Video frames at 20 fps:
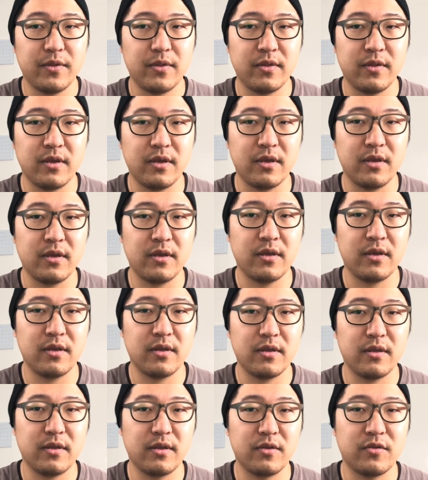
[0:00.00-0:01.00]
being
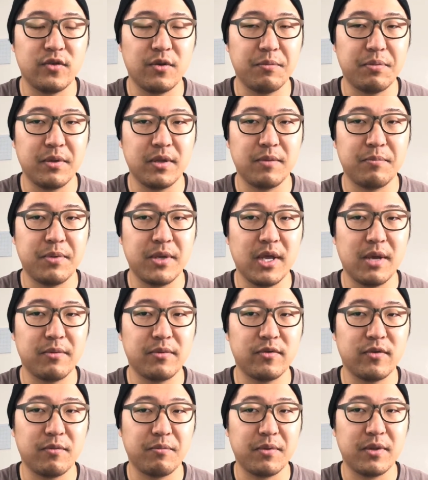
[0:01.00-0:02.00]
able
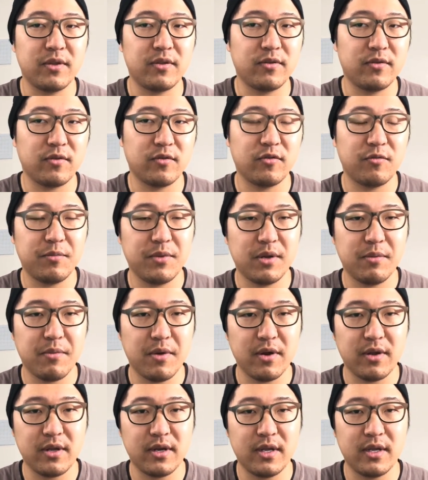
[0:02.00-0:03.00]
to jump into social media
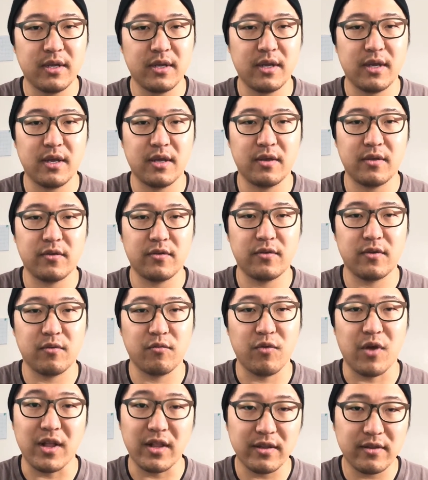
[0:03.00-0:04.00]
marketing is
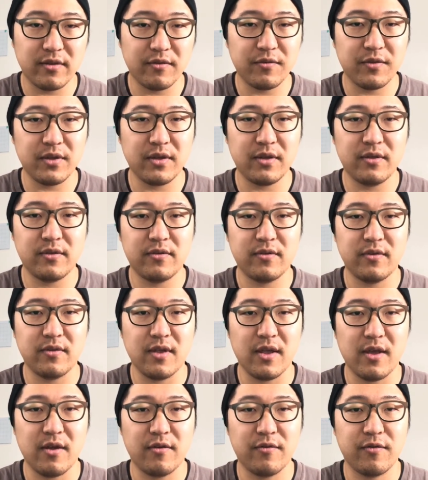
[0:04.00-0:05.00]
relatively easy
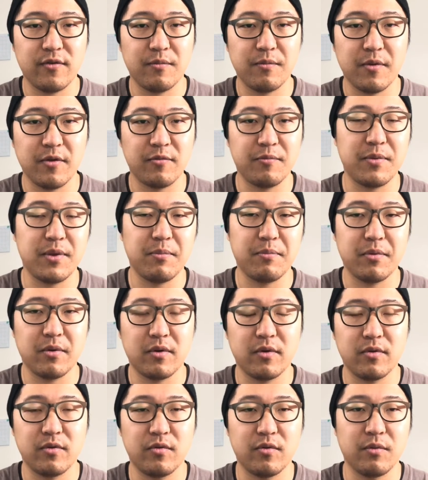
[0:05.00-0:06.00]
now for most
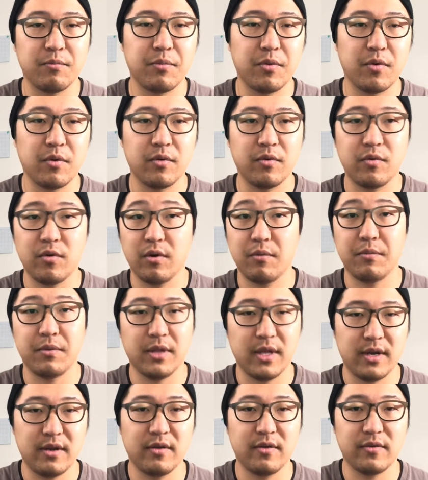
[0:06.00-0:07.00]
people who are
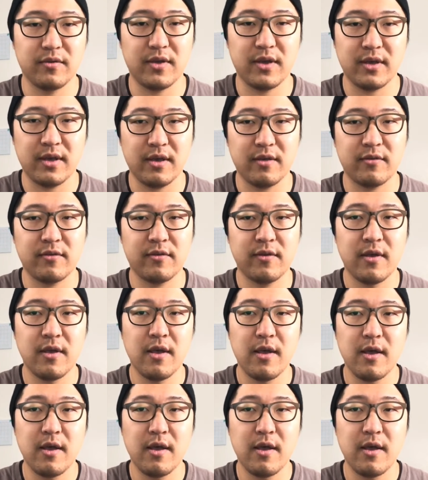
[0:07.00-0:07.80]
millennials, I guess.